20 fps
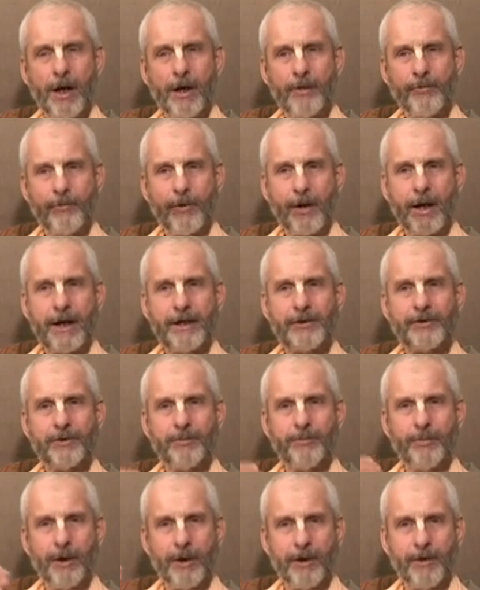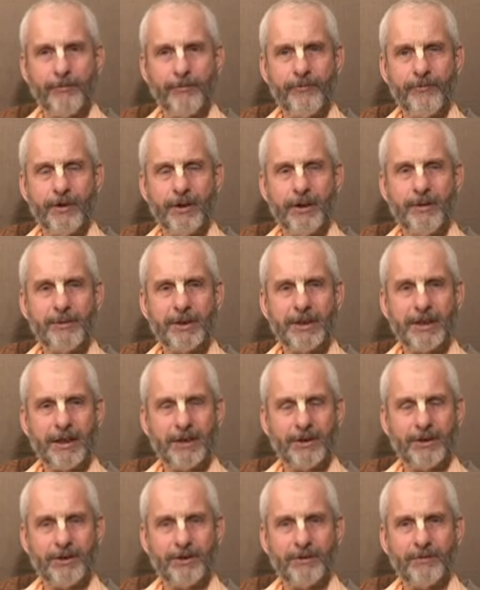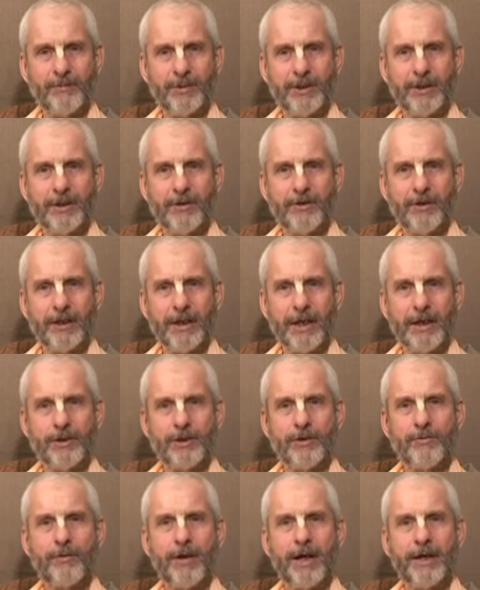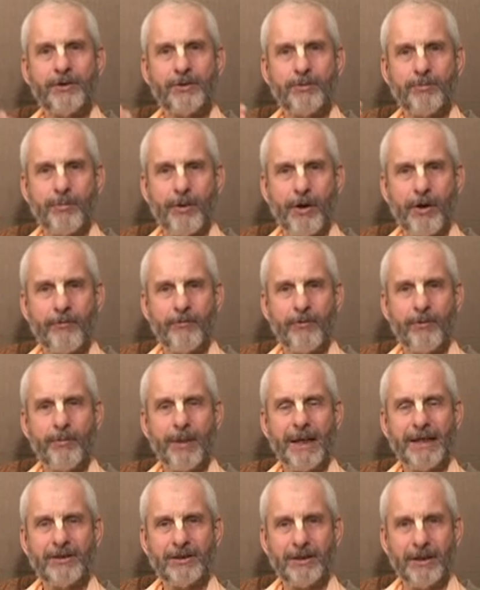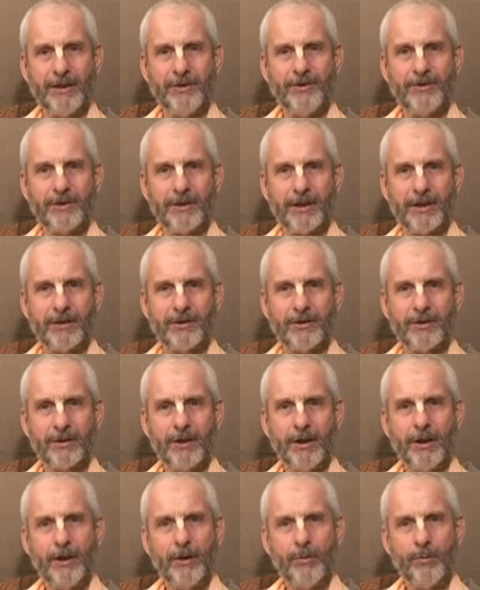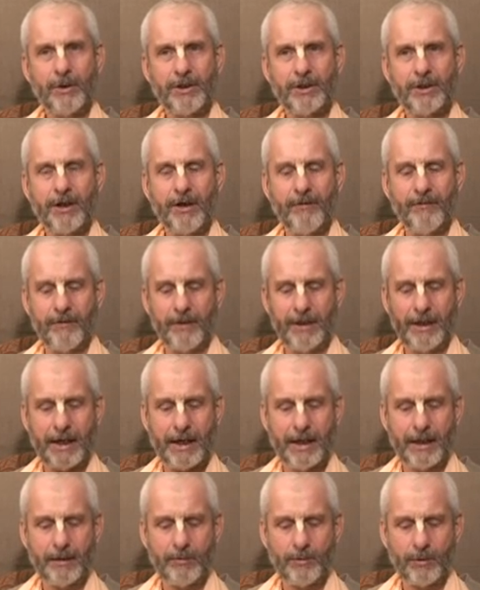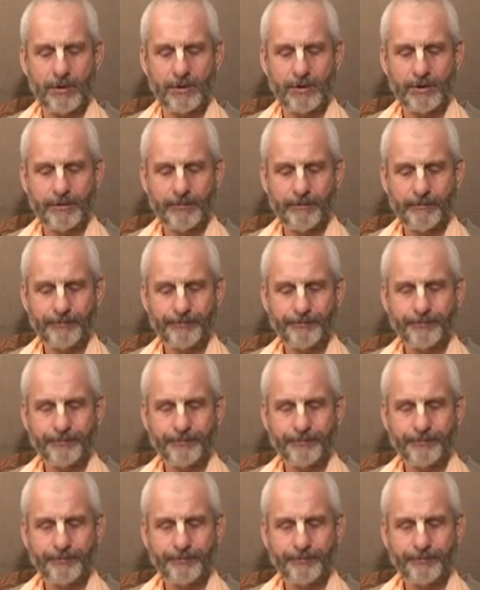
and rise above the limitations of material nature, rise above the base instincts which govern the animals.